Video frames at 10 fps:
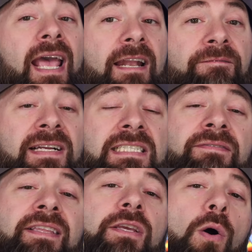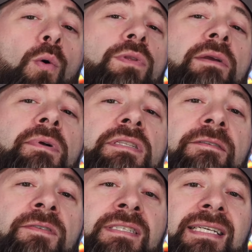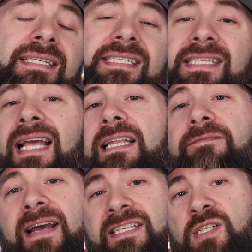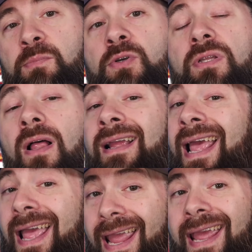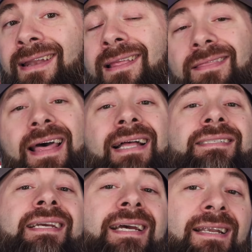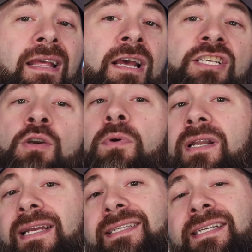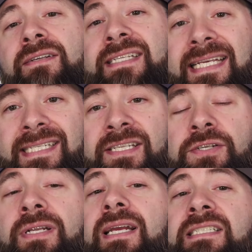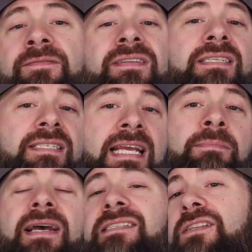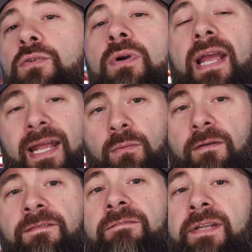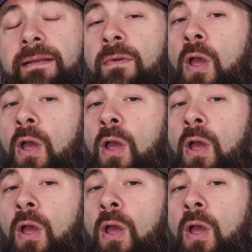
and effectively the only real difference is a slightly faster boost clock, and that's it. So we're going to continue testing this unit as if it's the same as the newer N one fifty.